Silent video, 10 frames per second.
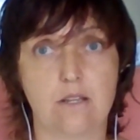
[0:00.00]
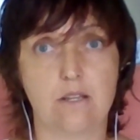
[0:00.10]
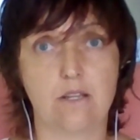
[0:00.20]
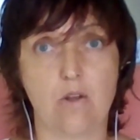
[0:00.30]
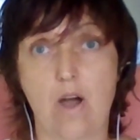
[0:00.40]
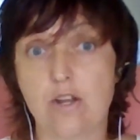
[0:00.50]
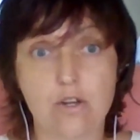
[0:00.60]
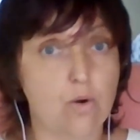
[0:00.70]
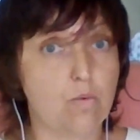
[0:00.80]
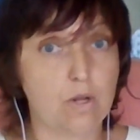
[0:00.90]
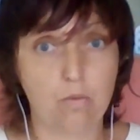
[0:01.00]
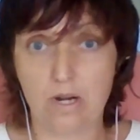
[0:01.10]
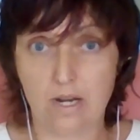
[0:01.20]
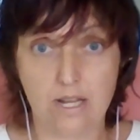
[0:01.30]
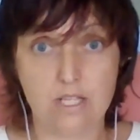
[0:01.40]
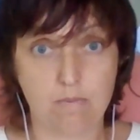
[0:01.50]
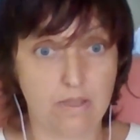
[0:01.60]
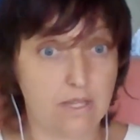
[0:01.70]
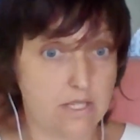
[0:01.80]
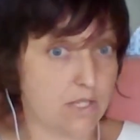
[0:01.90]
I don't know what it is,
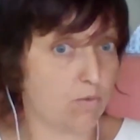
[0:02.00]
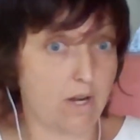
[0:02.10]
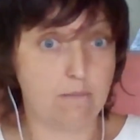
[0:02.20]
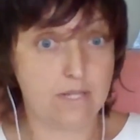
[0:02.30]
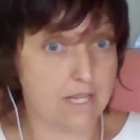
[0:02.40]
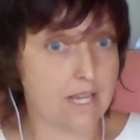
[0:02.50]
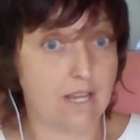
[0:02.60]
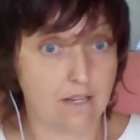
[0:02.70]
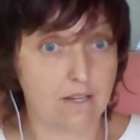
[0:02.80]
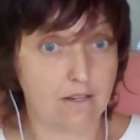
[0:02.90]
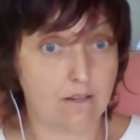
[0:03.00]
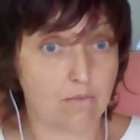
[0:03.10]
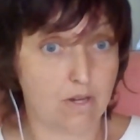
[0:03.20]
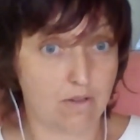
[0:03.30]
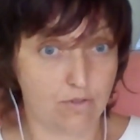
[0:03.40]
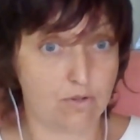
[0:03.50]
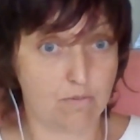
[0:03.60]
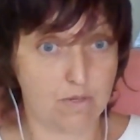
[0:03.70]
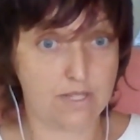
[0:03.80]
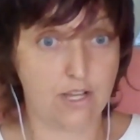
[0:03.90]
but this is what I'm seeing when I was doing
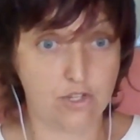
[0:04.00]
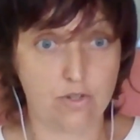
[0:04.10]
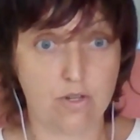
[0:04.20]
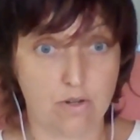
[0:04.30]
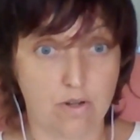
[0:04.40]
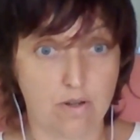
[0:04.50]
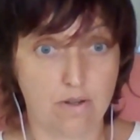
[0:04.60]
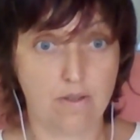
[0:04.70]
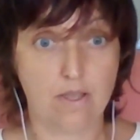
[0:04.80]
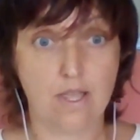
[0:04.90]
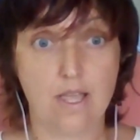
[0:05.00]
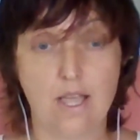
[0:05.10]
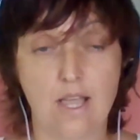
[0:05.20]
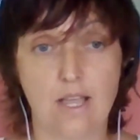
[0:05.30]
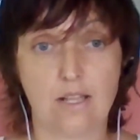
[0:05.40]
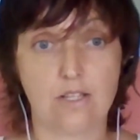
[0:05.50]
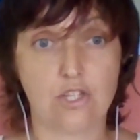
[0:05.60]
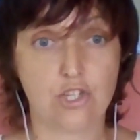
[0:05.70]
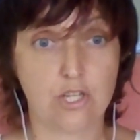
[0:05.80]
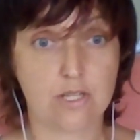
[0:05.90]
massage on your dog. And
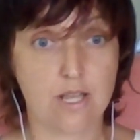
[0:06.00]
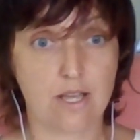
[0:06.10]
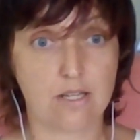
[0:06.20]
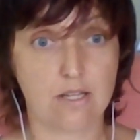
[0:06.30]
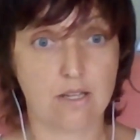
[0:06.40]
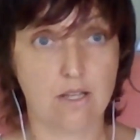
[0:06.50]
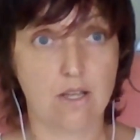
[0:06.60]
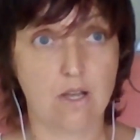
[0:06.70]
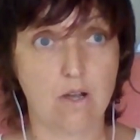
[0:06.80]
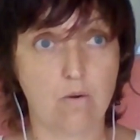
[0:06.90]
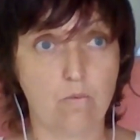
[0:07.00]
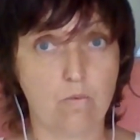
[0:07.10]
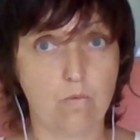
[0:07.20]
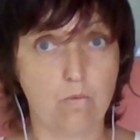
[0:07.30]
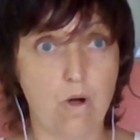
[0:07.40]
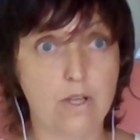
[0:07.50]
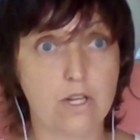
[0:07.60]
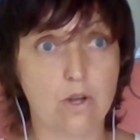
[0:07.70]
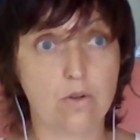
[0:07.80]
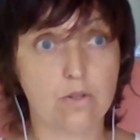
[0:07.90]
she said,
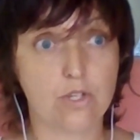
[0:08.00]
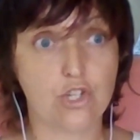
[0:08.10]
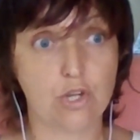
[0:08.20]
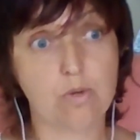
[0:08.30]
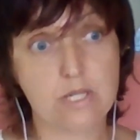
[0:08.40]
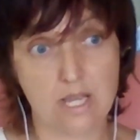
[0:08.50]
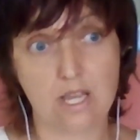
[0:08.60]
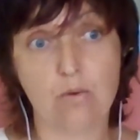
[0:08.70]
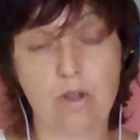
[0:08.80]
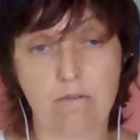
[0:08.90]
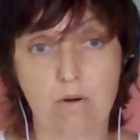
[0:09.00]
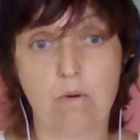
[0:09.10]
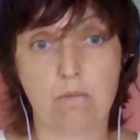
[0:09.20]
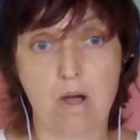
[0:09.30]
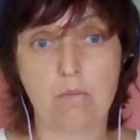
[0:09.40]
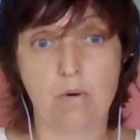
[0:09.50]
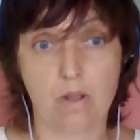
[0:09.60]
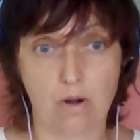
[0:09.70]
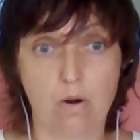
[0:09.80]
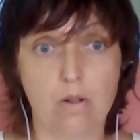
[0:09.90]
well, she was taken away from her mom
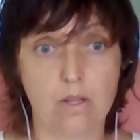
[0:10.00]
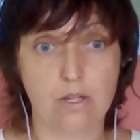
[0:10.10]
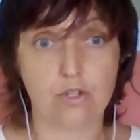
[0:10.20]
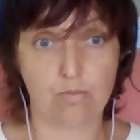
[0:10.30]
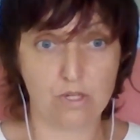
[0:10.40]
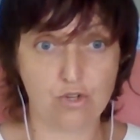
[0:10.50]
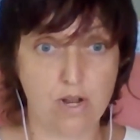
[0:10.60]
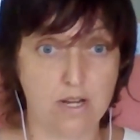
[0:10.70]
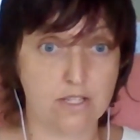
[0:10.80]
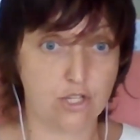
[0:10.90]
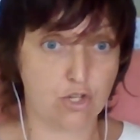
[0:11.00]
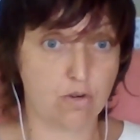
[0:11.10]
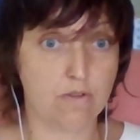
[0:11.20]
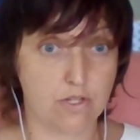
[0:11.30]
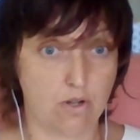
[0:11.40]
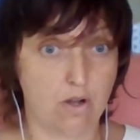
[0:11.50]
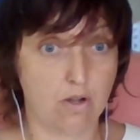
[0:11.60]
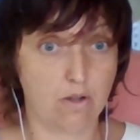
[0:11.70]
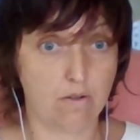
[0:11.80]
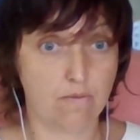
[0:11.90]
really early to be trained as a service dog.